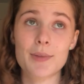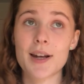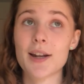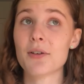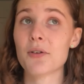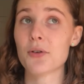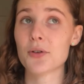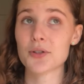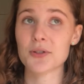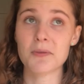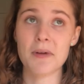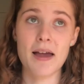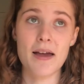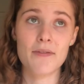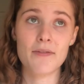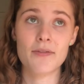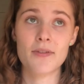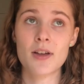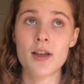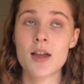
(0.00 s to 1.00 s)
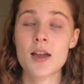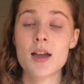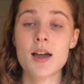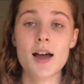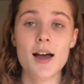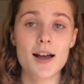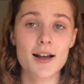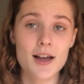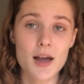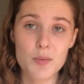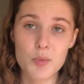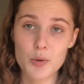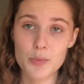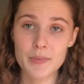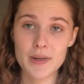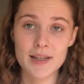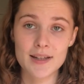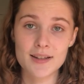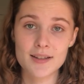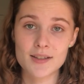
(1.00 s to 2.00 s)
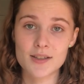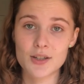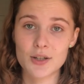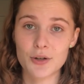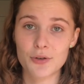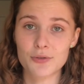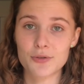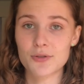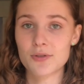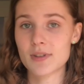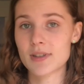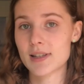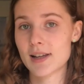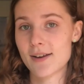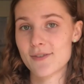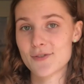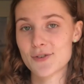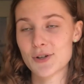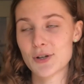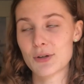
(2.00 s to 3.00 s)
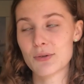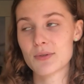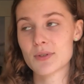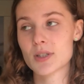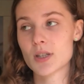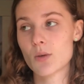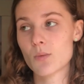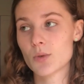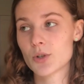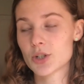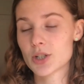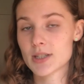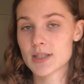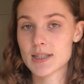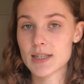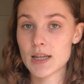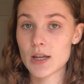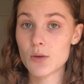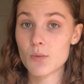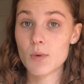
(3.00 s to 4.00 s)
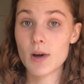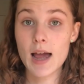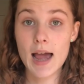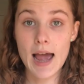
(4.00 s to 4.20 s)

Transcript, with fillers: but I also have a couple meetings to go to this afternoon, so we'll just see what